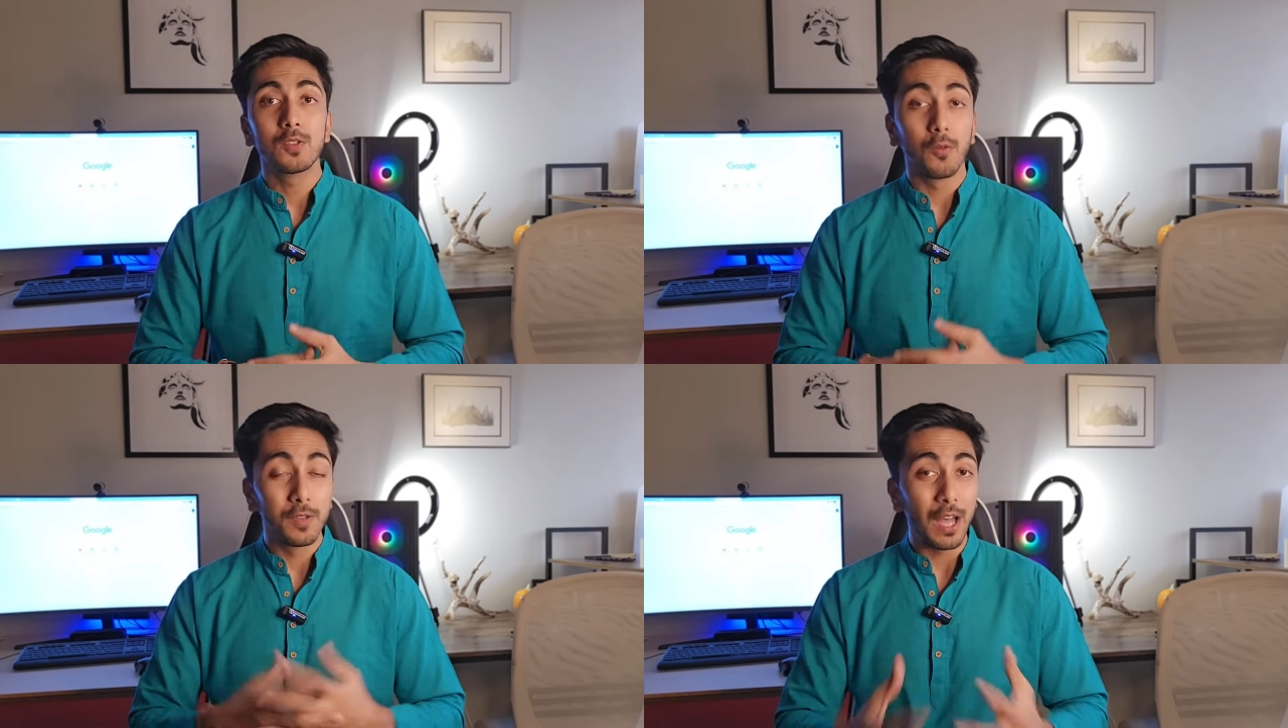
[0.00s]

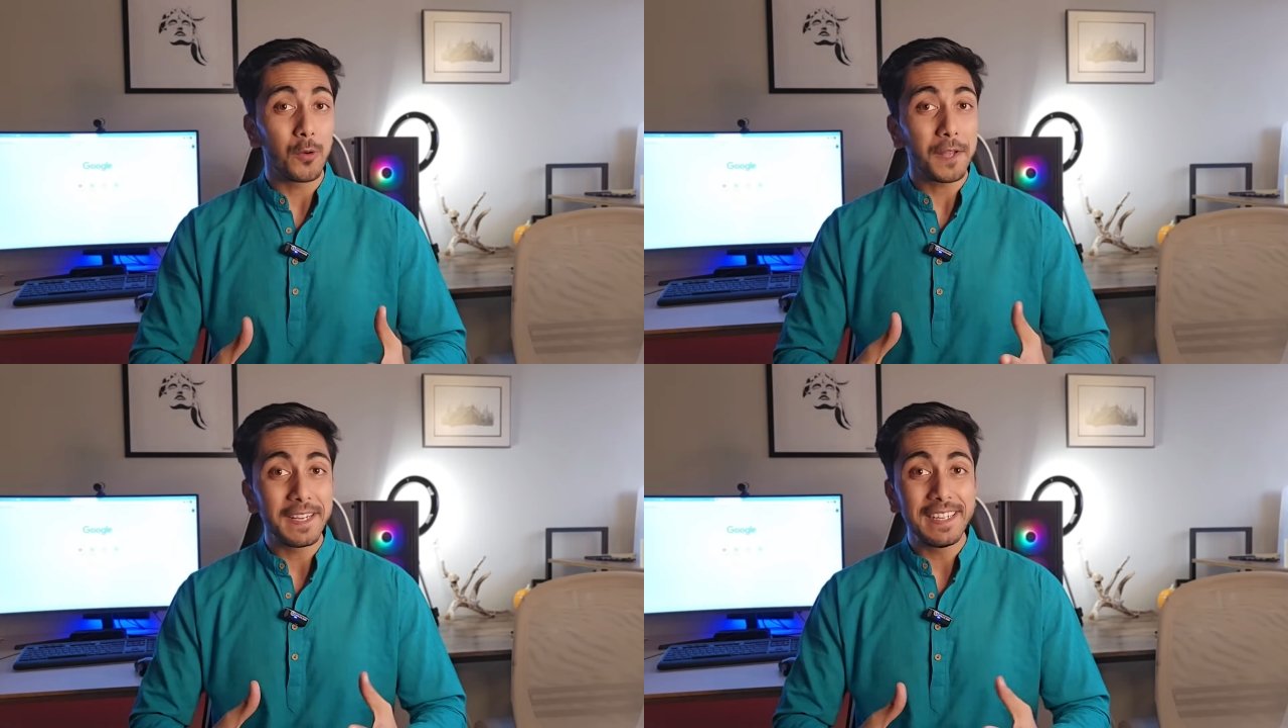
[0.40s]
so
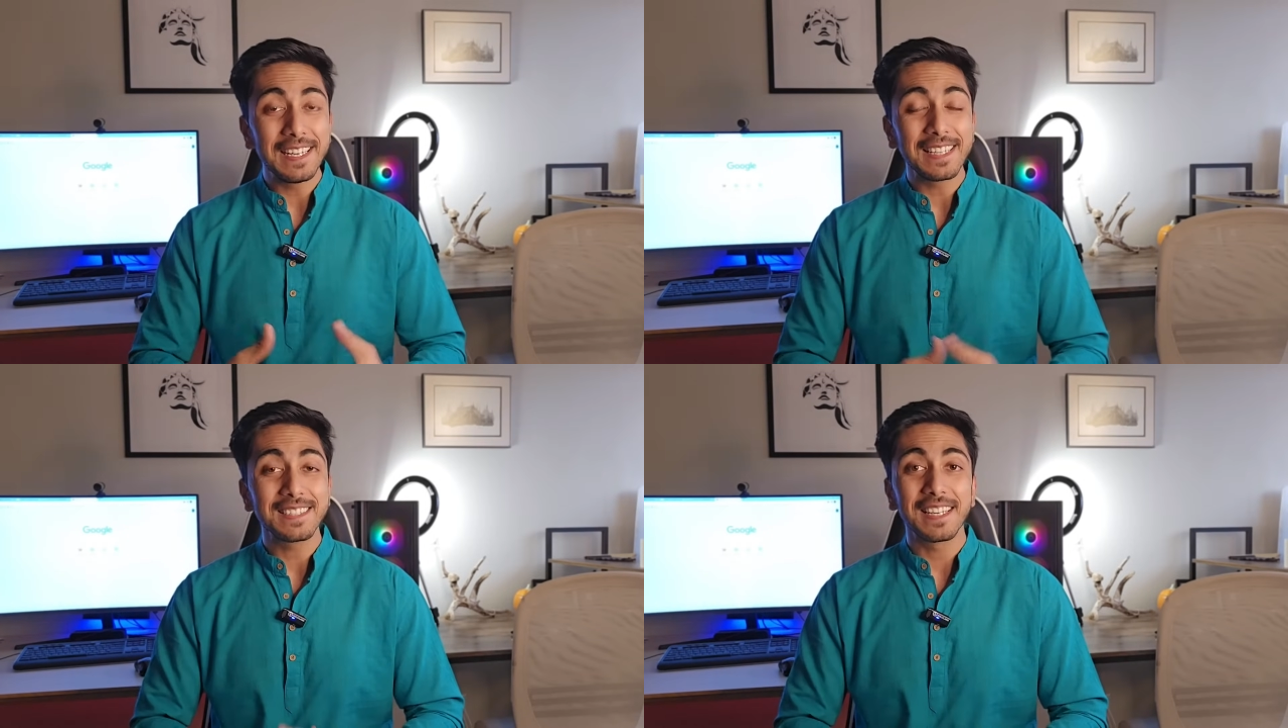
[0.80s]
without any
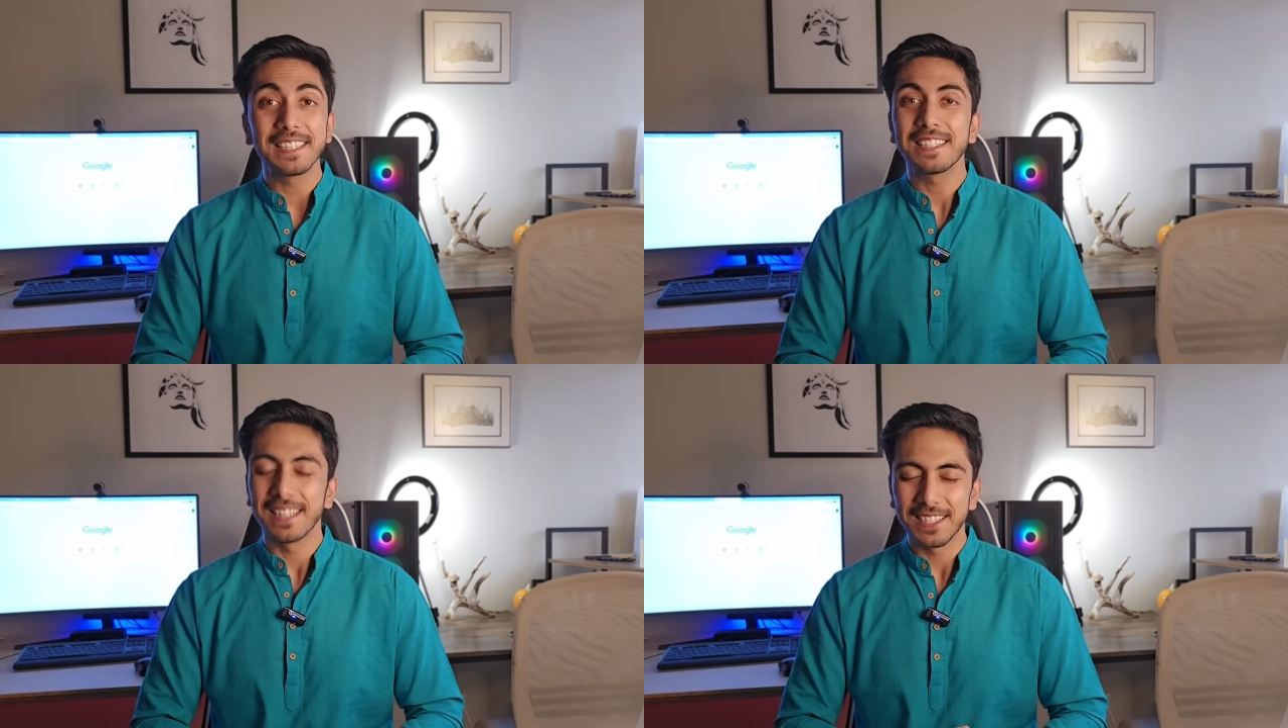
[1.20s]
delays
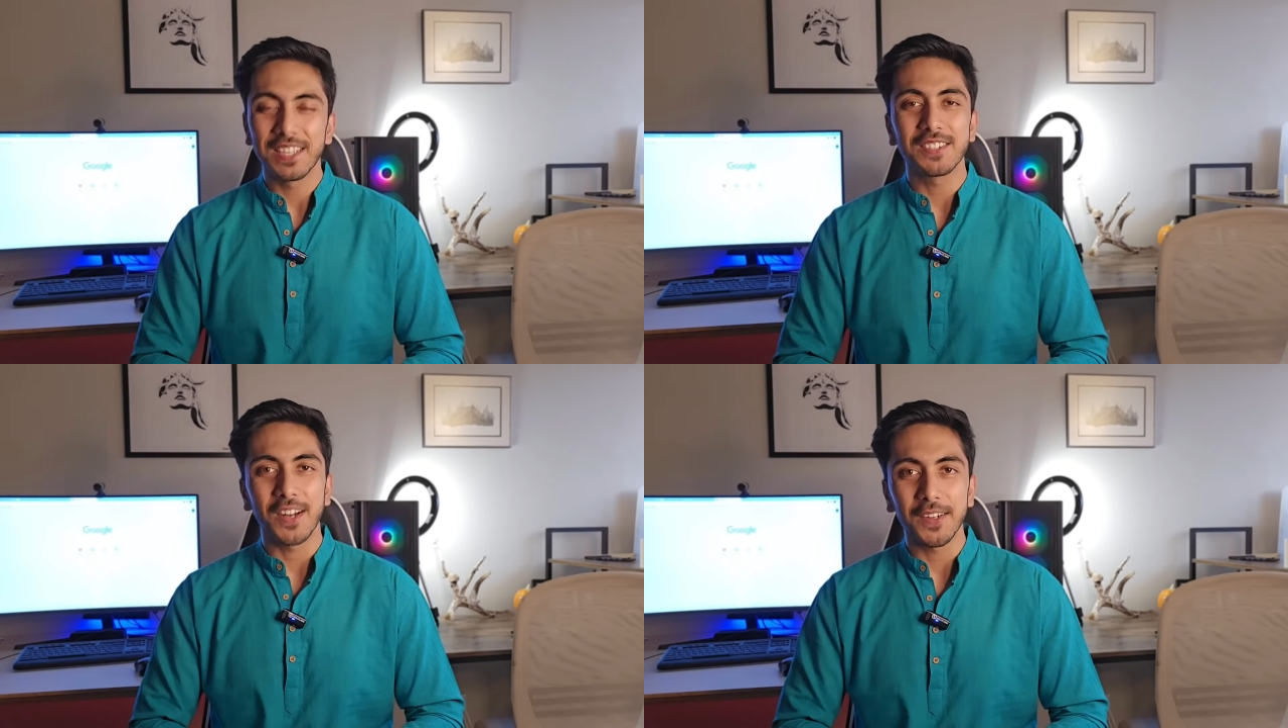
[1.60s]
guys let's
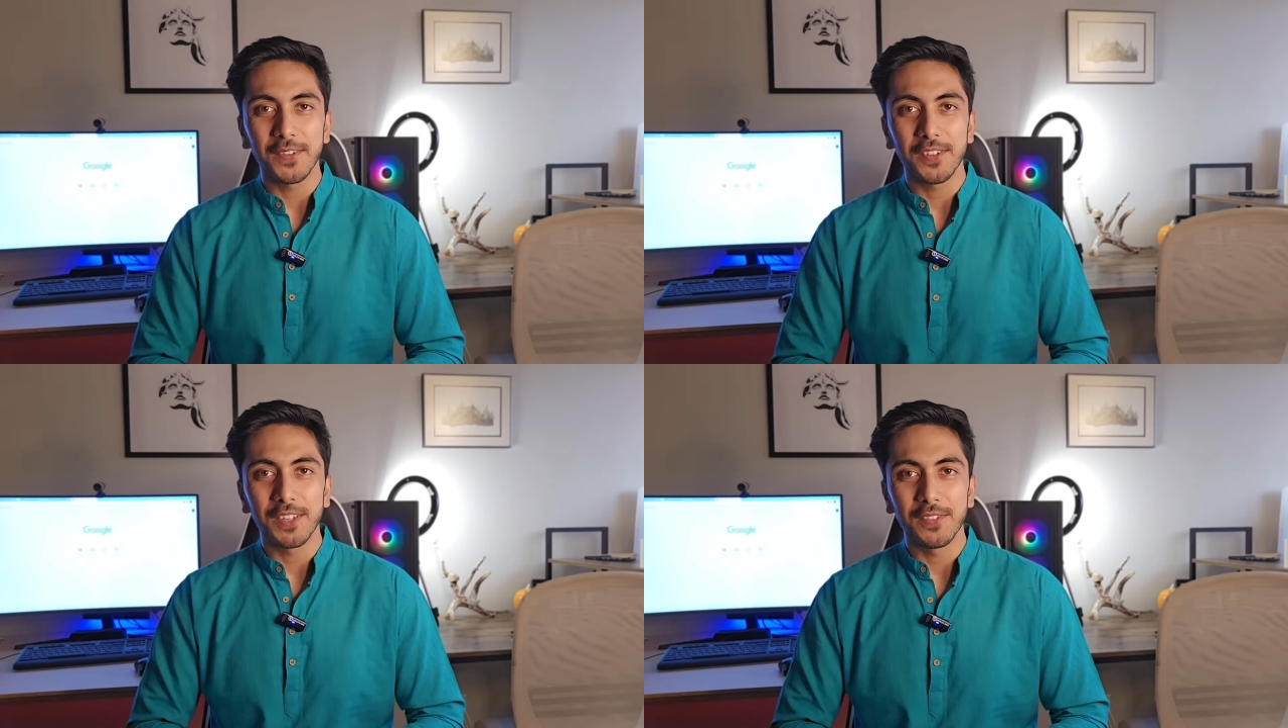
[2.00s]
get
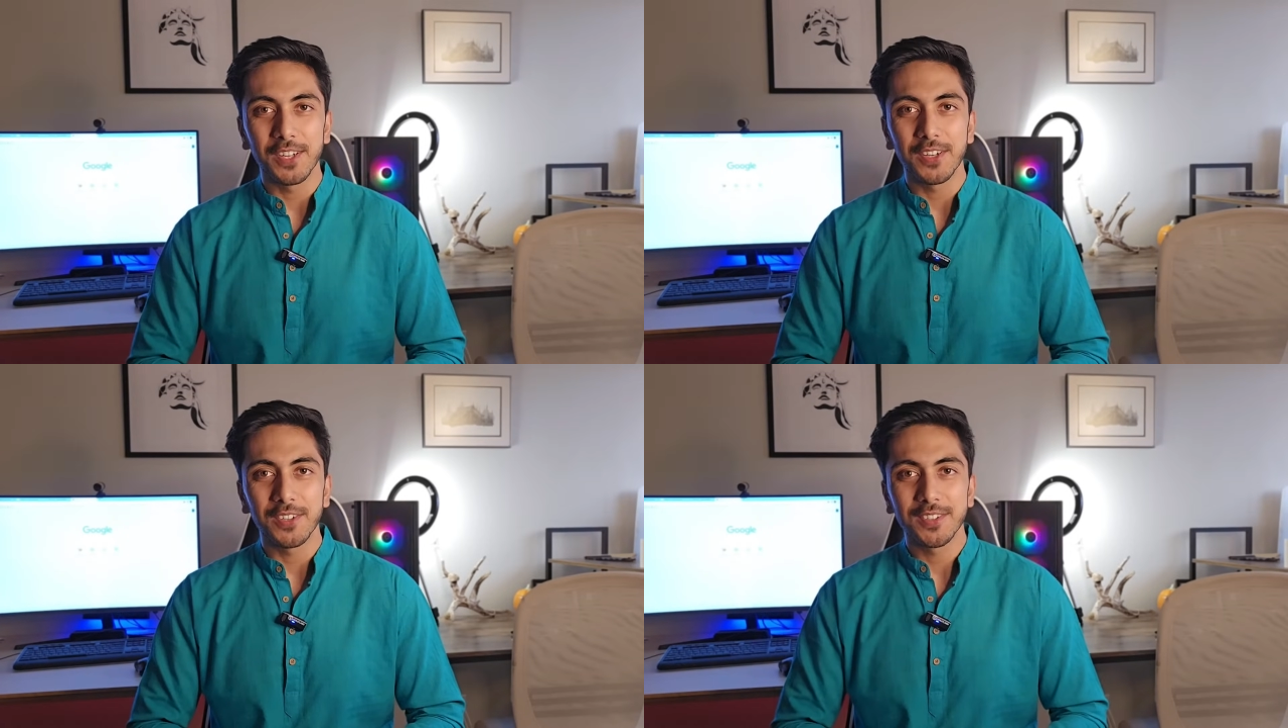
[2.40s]
started with the video